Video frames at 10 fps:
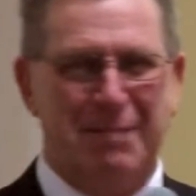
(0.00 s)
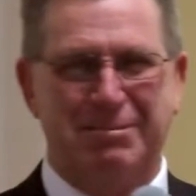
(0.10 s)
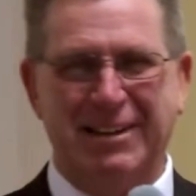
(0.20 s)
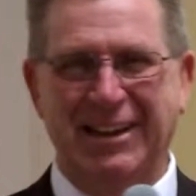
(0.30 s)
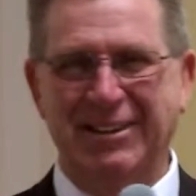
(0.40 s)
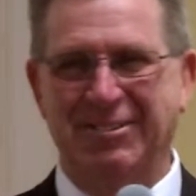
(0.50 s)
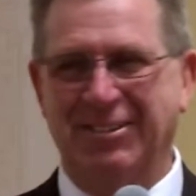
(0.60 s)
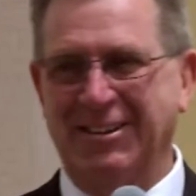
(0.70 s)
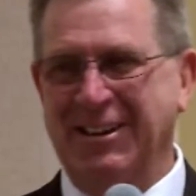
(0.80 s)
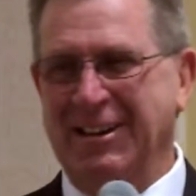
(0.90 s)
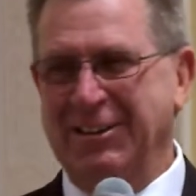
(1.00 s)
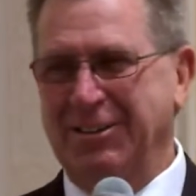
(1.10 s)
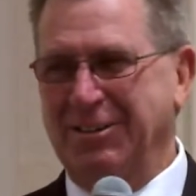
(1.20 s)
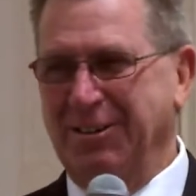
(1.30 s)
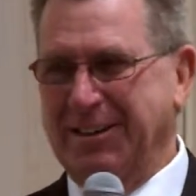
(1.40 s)
update or, you
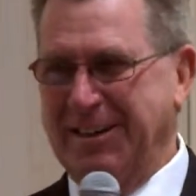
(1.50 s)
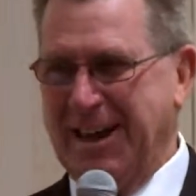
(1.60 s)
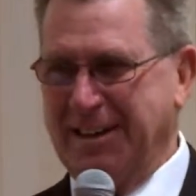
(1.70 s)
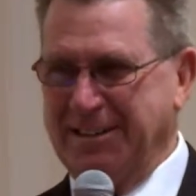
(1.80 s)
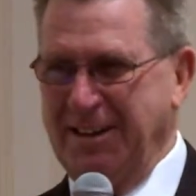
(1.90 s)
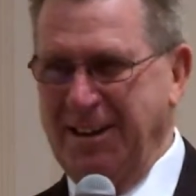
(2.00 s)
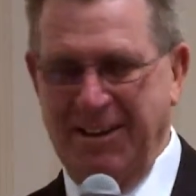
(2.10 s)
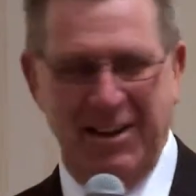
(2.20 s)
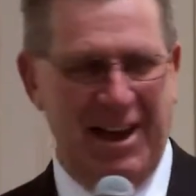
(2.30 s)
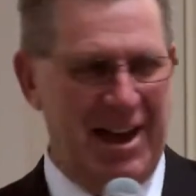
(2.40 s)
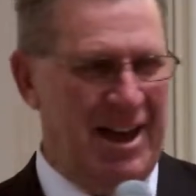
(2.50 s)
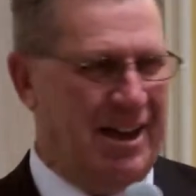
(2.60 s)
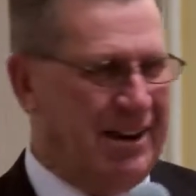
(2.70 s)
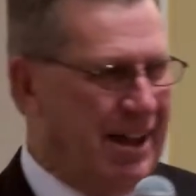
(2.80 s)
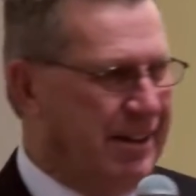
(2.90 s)
know, looking at, uh, at,
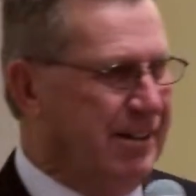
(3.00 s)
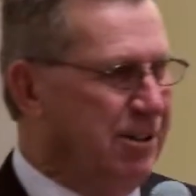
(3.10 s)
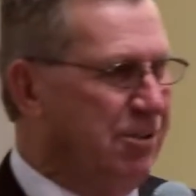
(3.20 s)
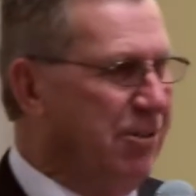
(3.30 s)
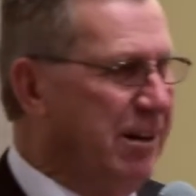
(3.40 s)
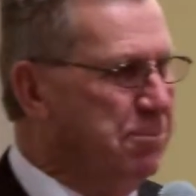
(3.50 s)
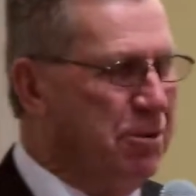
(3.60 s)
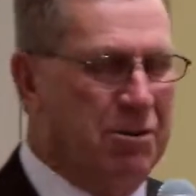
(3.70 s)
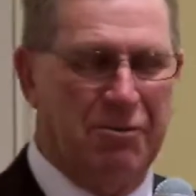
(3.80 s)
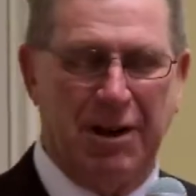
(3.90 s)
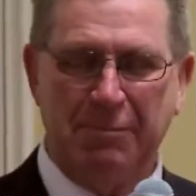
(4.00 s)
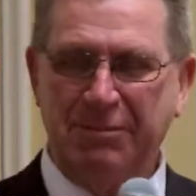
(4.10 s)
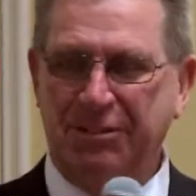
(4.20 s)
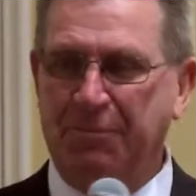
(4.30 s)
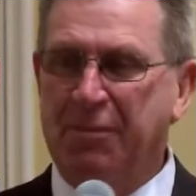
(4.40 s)
at, a degree
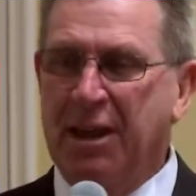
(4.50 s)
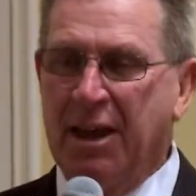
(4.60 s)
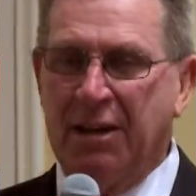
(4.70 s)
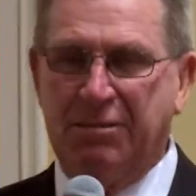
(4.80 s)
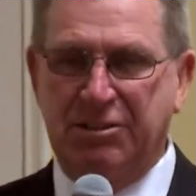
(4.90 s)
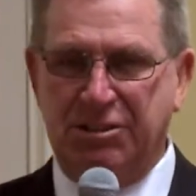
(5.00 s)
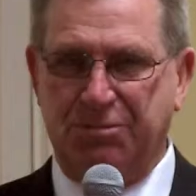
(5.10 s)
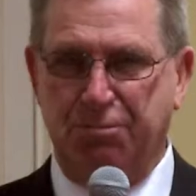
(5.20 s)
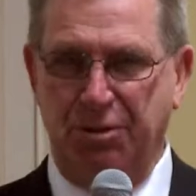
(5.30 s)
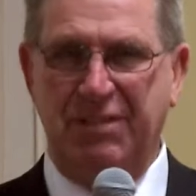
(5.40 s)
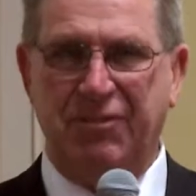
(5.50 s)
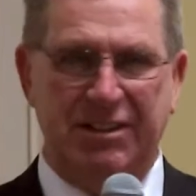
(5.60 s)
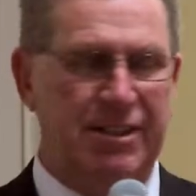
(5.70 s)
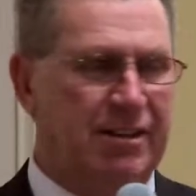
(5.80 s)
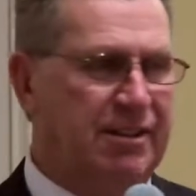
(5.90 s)
program. So let me just
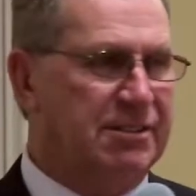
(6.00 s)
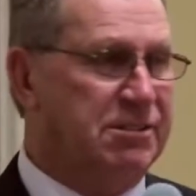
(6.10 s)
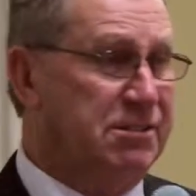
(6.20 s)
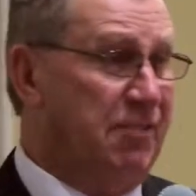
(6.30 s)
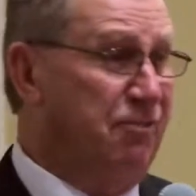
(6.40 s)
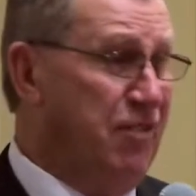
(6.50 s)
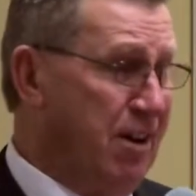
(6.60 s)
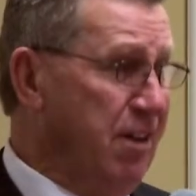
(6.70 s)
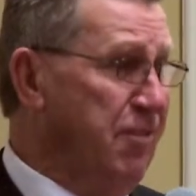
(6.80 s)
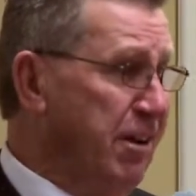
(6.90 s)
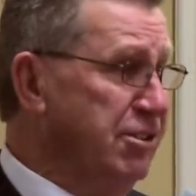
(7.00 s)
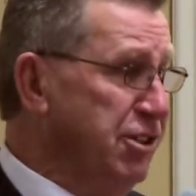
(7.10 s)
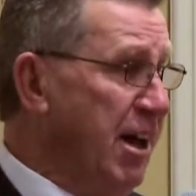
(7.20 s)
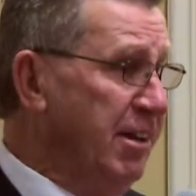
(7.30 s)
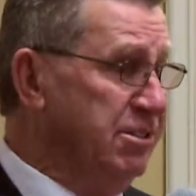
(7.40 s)
briefly tell you, this is a very, very
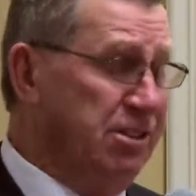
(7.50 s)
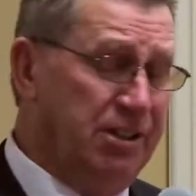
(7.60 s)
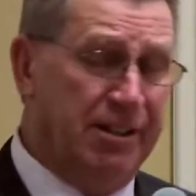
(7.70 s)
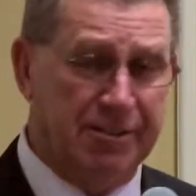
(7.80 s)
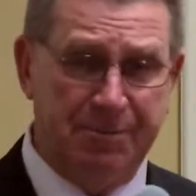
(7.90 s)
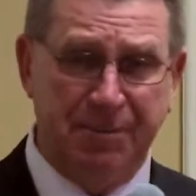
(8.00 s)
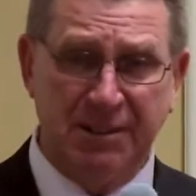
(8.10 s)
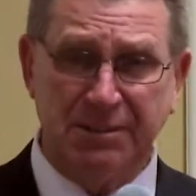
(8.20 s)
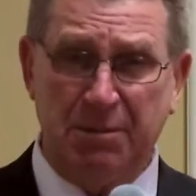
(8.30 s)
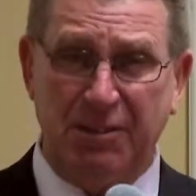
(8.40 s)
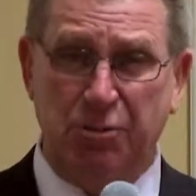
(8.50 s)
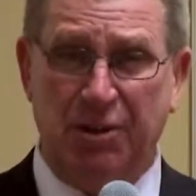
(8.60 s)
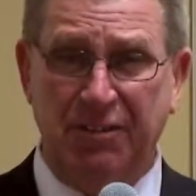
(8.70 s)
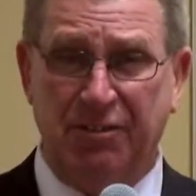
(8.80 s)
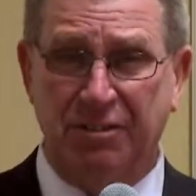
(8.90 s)
challenging year. It's my
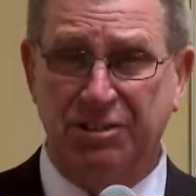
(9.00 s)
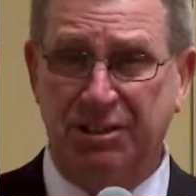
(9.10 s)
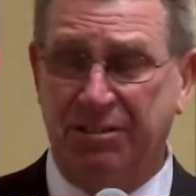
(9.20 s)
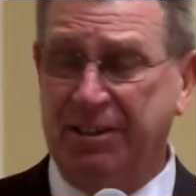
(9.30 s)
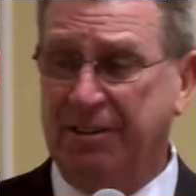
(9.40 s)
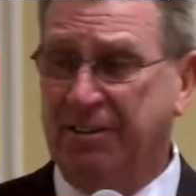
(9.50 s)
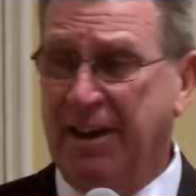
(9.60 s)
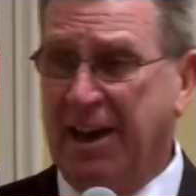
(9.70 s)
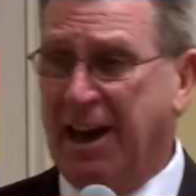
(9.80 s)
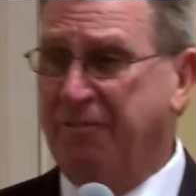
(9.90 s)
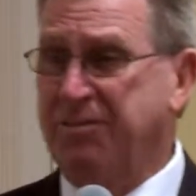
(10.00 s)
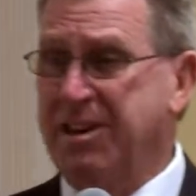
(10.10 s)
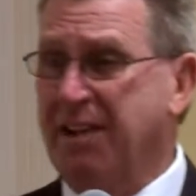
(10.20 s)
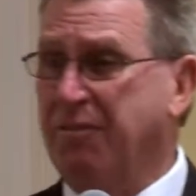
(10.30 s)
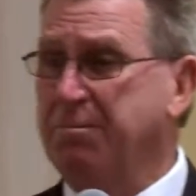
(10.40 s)
21st year here. I've
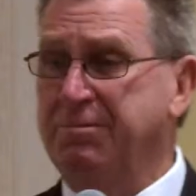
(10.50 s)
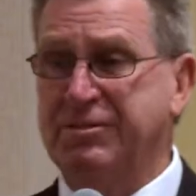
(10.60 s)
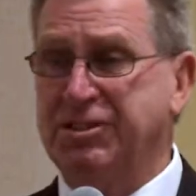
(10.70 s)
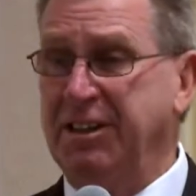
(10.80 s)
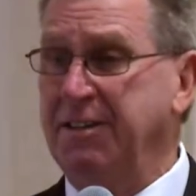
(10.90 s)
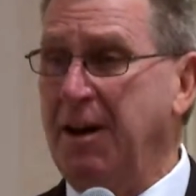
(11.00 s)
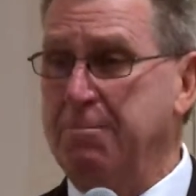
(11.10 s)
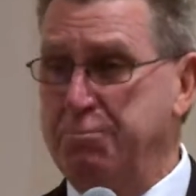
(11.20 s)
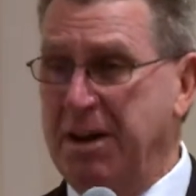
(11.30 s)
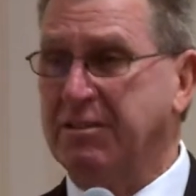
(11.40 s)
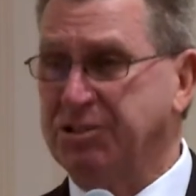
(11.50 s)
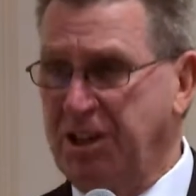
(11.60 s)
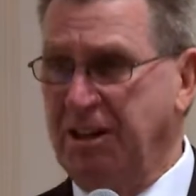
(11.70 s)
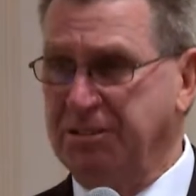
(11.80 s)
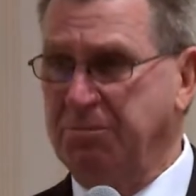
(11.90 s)
never seen a bigger
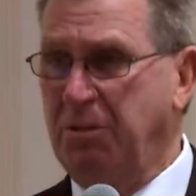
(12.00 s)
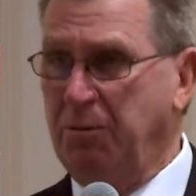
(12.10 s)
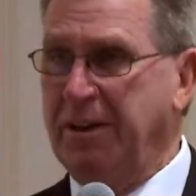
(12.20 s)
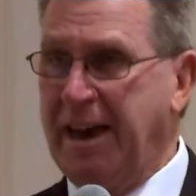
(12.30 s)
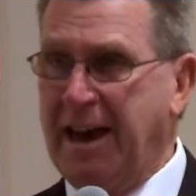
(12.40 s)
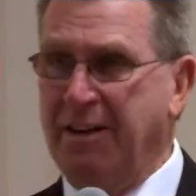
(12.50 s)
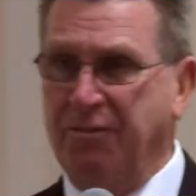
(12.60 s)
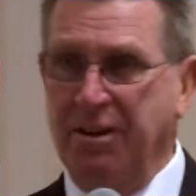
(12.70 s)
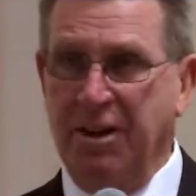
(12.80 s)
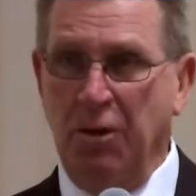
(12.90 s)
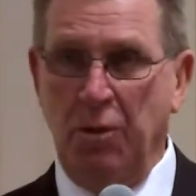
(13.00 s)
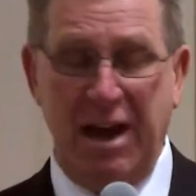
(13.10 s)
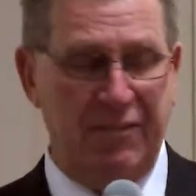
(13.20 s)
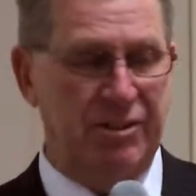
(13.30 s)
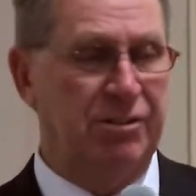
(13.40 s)
challenge than what we have. We
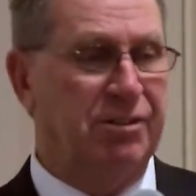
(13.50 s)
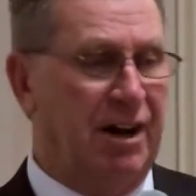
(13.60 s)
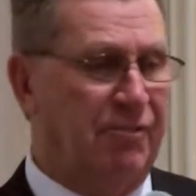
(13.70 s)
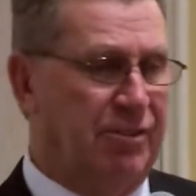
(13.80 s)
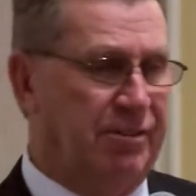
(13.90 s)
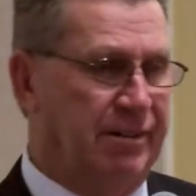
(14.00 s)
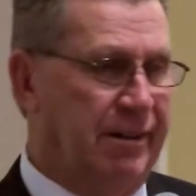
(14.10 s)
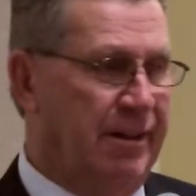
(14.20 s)
have a new governor.